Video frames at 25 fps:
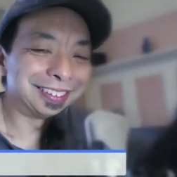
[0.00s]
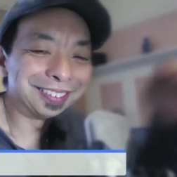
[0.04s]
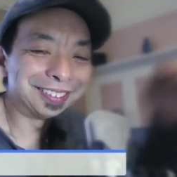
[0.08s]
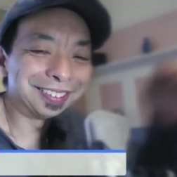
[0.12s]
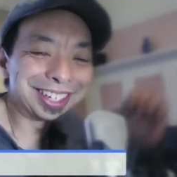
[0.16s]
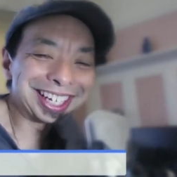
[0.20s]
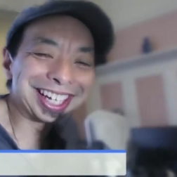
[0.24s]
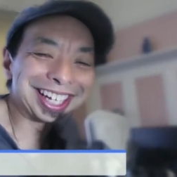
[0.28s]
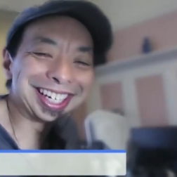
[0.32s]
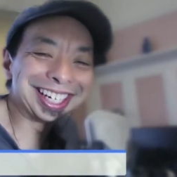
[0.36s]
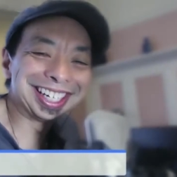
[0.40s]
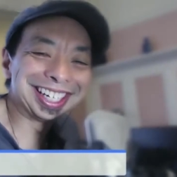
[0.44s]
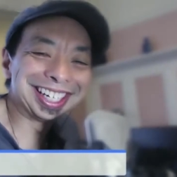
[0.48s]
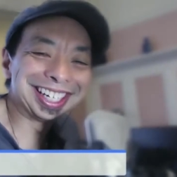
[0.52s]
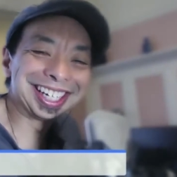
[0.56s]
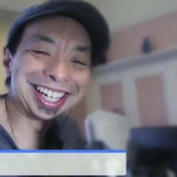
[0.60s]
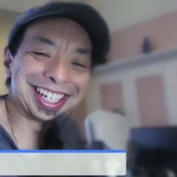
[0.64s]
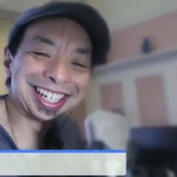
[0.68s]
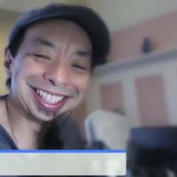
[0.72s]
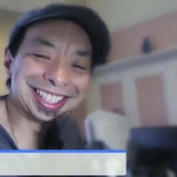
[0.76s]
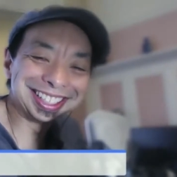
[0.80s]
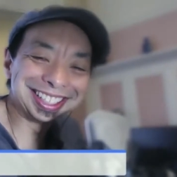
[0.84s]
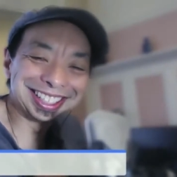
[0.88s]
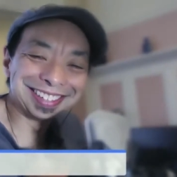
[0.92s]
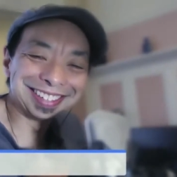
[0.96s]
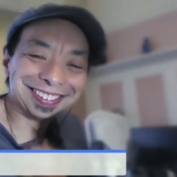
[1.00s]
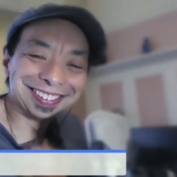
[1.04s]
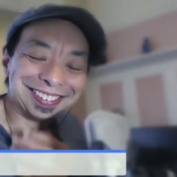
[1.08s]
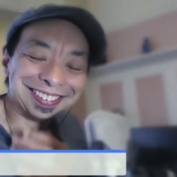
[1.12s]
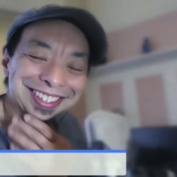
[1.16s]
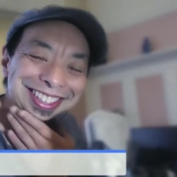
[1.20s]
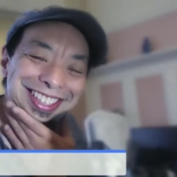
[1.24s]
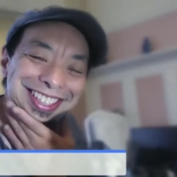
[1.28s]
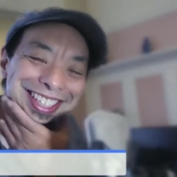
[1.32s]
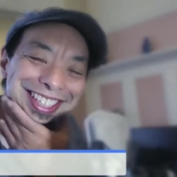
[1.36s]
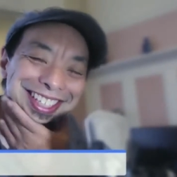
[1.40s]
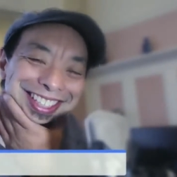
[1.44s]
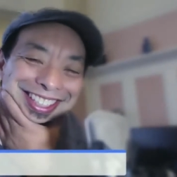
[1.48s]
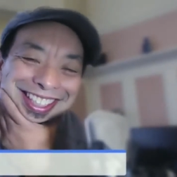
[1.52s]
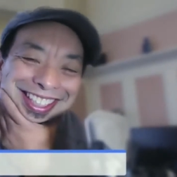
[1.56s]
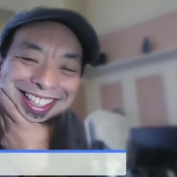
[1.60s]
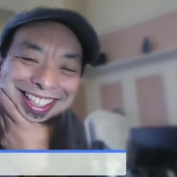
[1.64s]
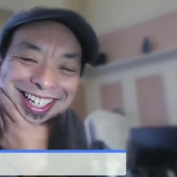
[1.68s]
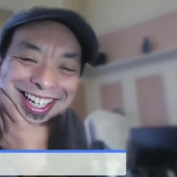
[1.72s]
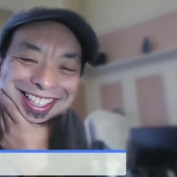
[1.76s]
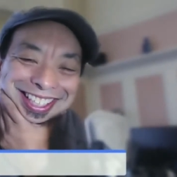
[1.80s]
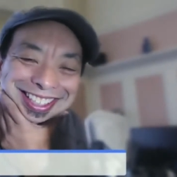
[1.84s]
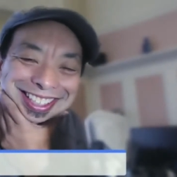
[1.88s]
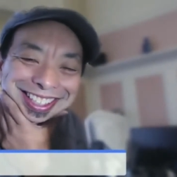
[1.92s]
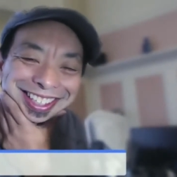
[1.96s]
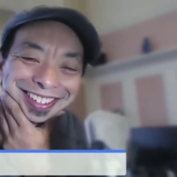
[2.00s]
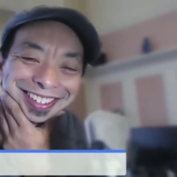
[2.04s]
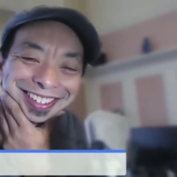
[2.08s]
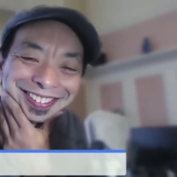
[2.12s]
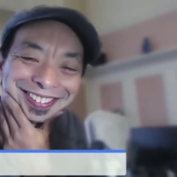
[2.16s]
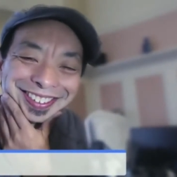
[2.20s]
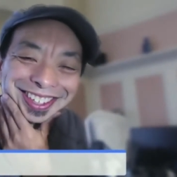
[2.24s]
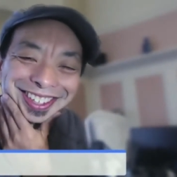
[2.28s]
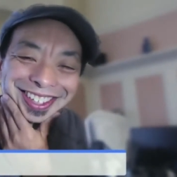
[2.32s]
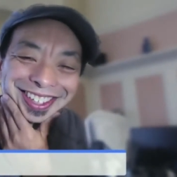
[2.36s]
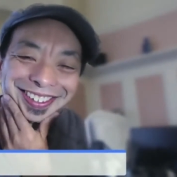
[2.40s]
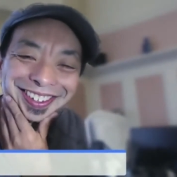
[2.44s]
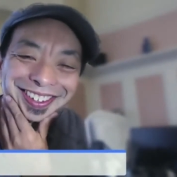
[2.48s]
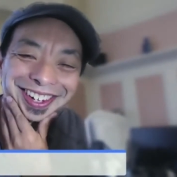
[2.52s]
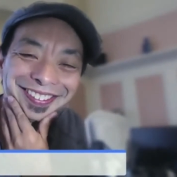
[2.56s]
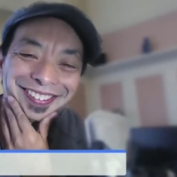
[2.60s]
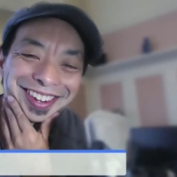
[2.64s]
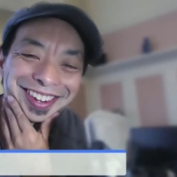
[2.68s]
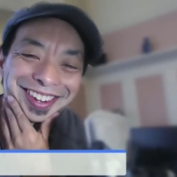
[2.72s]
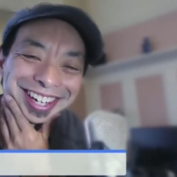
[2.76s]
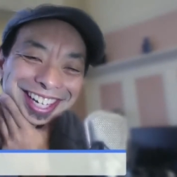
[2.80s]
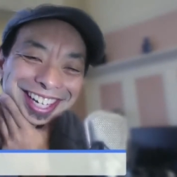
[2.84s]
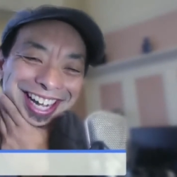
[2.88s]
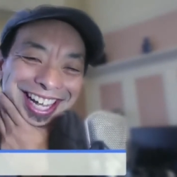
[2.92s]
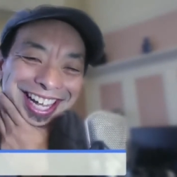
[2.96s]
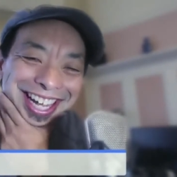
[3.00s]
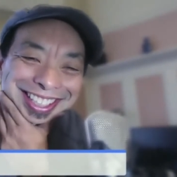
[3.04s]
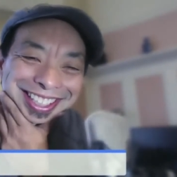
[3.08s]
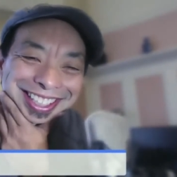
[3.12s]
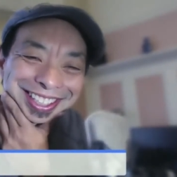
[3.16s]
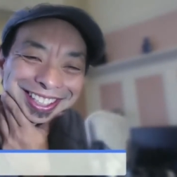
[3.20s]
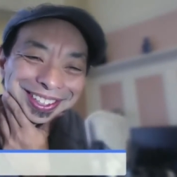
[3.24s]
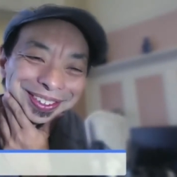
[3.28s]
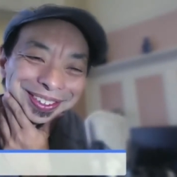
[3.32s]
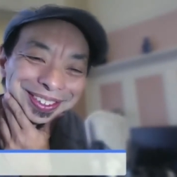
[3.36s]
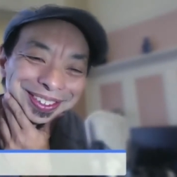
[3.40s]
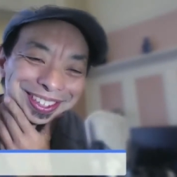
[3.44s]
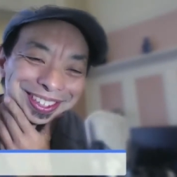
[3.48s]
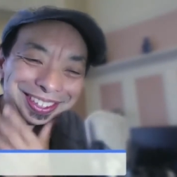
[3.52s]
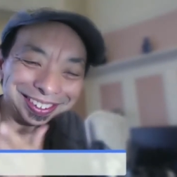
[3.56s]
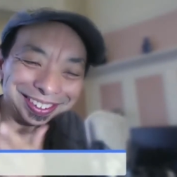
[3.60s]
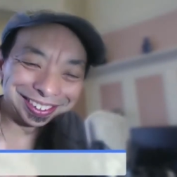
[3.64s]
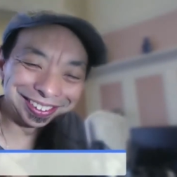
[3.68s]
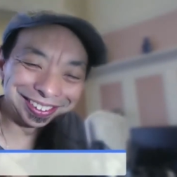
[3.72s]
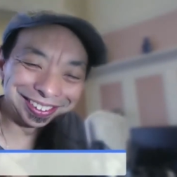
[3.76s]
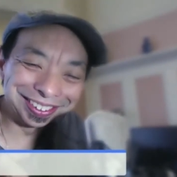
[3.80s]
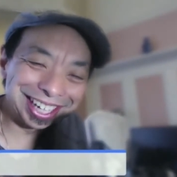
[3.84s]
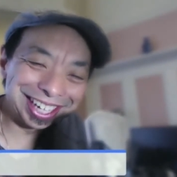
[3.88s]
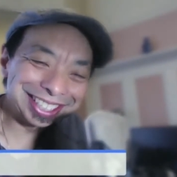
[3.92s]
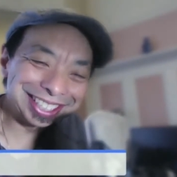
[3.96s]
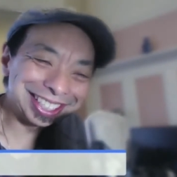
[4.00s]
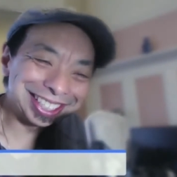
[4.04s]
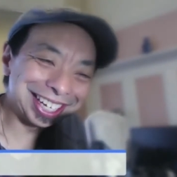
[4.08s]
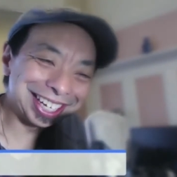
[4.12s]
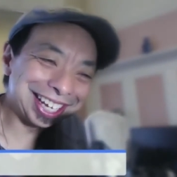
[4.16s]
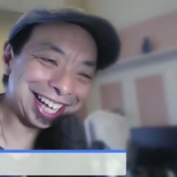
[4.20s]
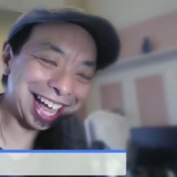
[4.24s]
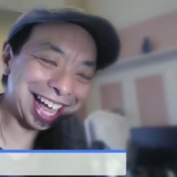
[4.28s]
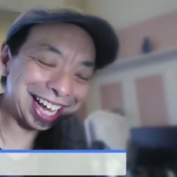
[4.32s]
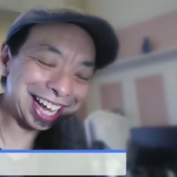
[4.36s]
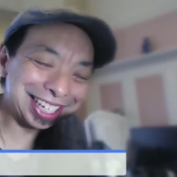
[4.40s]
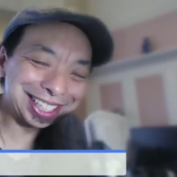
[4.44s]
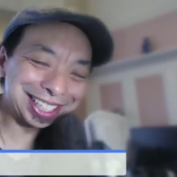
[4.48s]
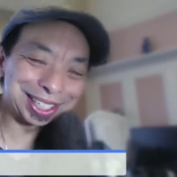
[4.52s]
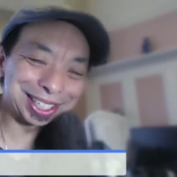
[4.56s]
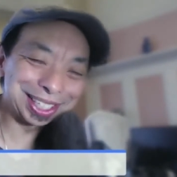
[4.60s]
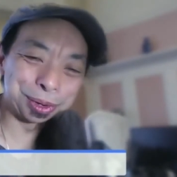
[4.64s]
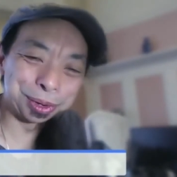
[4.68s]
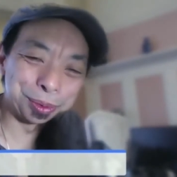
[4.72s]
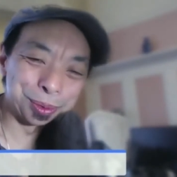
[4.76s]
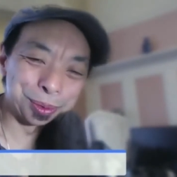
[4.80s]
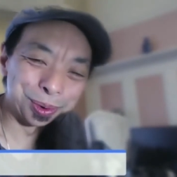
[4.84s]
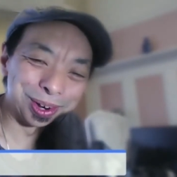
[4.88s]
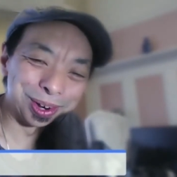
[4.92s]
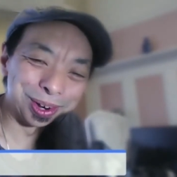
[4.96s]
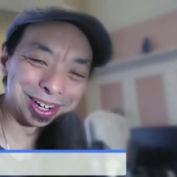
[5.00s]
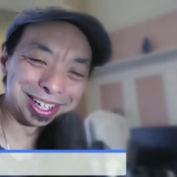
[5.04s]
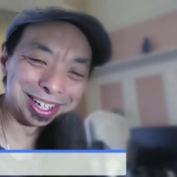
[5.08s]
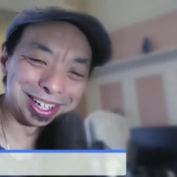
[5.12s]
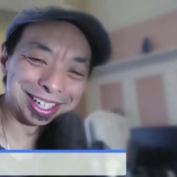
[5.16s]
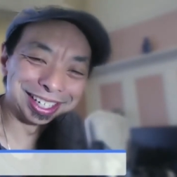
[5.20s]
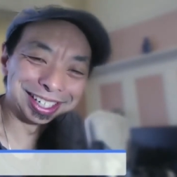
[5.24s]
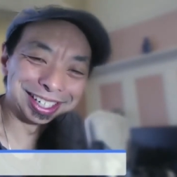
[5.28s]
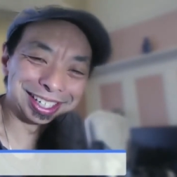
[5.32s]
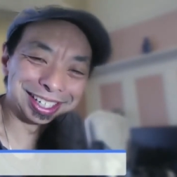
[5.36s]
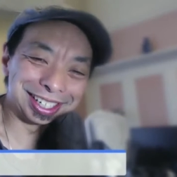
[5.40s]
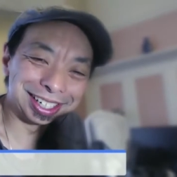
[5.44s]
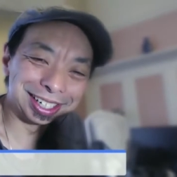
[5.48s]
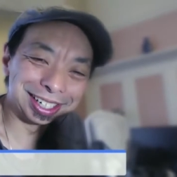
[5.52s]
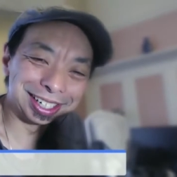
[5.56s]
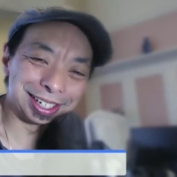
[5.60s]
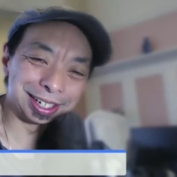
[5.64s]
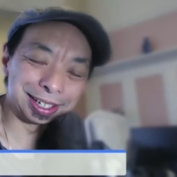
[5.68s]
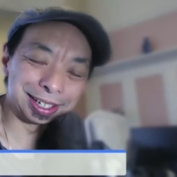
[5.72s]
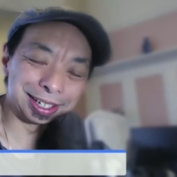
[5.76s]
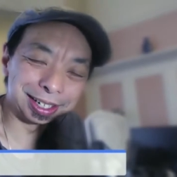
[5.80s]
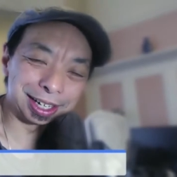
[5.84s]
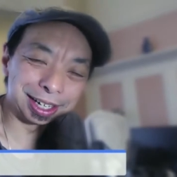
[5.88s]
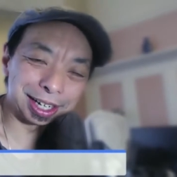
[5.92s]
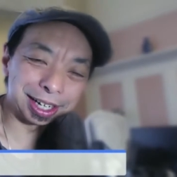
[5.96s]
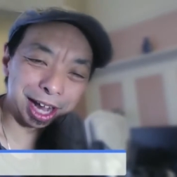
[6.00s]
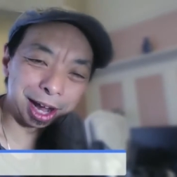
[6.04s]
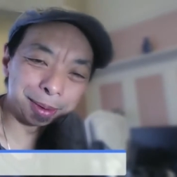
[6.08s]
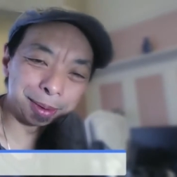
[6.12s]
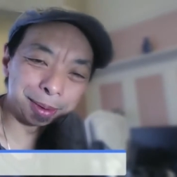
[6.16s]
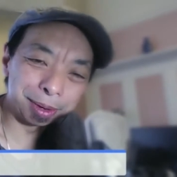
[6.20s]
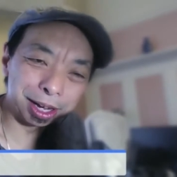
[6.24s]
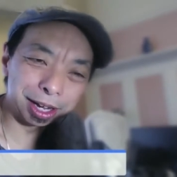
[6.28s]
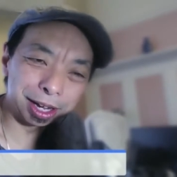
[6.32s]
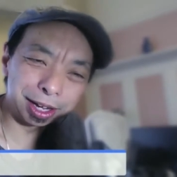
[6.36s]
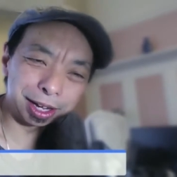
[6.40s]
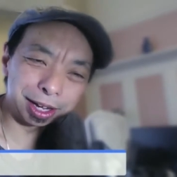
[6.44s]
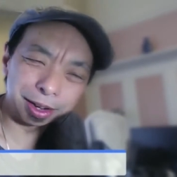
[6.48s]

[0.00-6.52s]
thing I did get into with Jason last time, uh, and I wanted to ask you, you guys had actually won uh, a, com- a,